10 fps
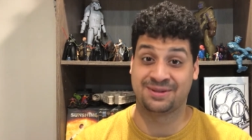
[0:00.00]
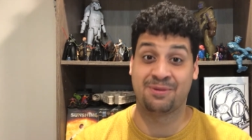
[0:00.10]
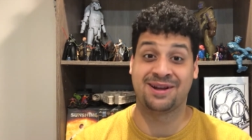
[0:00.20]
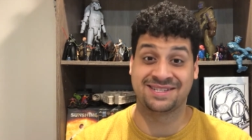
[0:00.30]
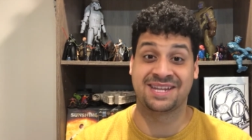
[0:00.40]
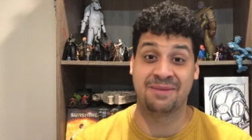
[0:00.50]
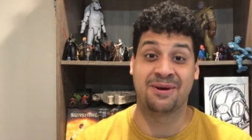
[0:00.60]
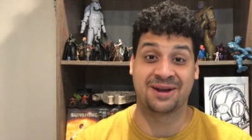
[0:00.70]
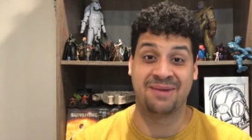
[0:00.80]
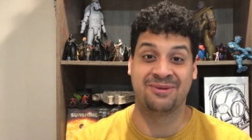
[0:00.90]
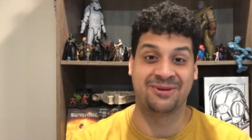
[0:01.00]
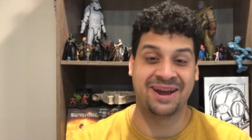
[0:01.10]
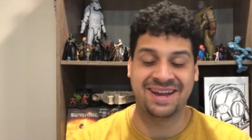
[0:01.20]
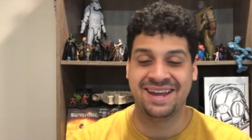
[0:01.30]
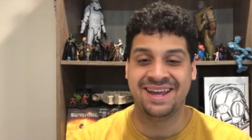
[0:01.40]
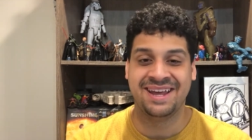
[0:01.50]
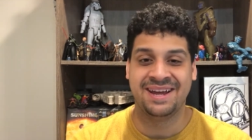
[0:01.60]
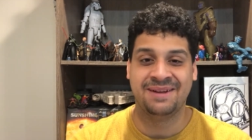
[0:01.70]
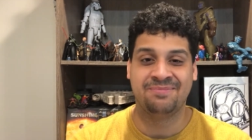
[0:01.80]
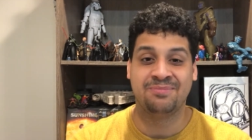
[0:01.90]
The surprises keep on coming, right?
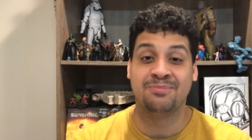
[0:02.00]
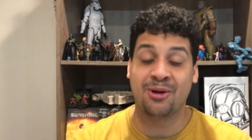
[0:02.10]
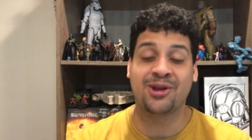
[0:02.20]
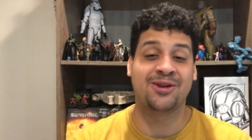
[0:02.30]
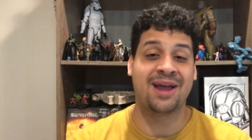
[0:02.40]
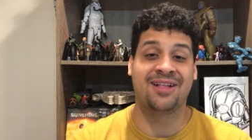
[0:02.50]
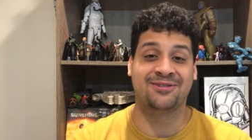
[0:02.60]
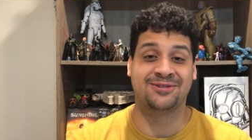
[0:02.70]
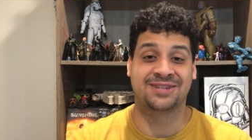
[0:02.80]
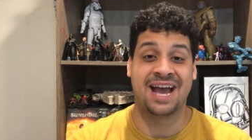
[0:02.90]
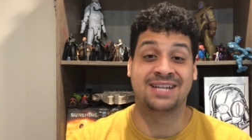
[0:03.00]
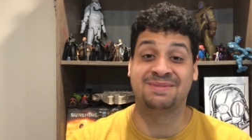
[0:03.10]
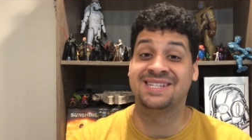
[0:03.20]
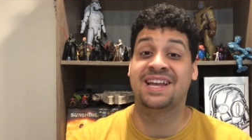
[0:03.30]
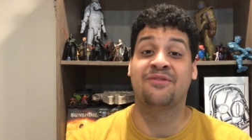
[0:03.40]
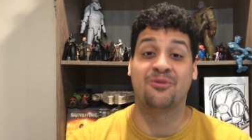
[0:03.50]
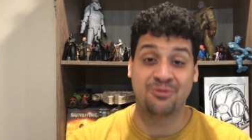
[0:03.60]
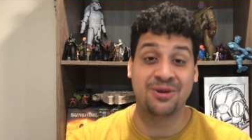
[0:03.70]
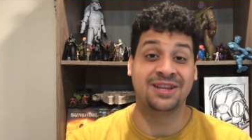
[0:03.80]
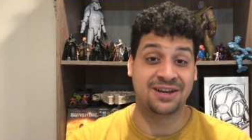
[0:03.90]
Mark your calendars, guys, because I
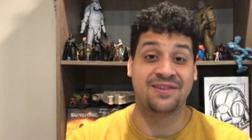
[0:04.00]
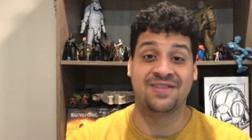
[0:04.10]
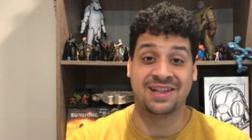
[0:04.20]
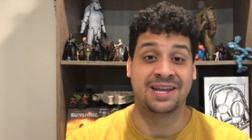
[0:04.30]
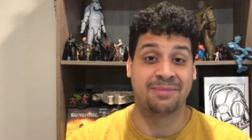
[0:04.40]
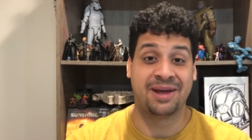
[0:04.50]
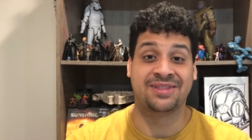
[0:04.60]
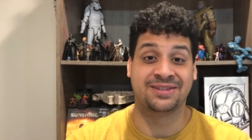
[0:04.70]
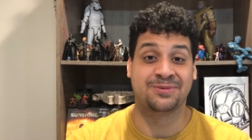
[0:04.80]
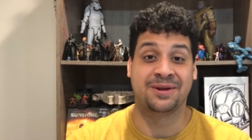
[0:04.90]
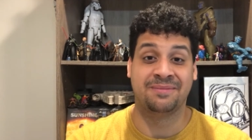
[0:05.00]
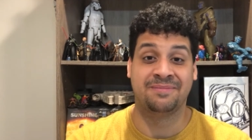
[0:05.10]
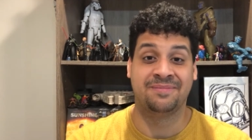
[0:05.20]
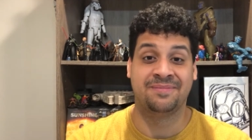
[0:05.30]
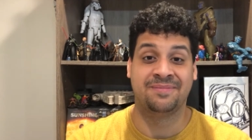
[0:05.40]
have a really good feeling about this one.